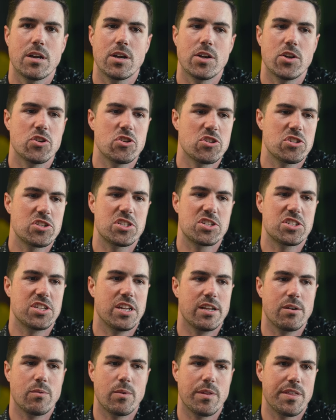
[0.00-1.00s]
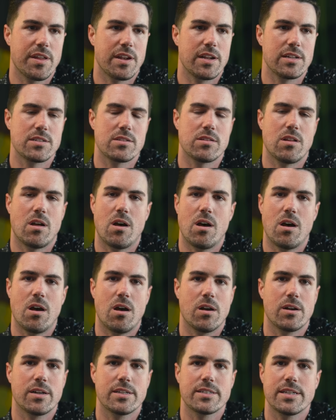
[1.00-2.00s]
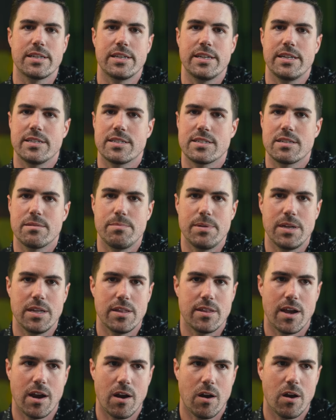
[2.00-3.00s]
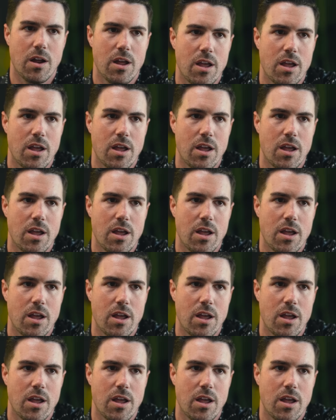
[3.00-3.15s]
You're just sitting with it as long as it needs to be there.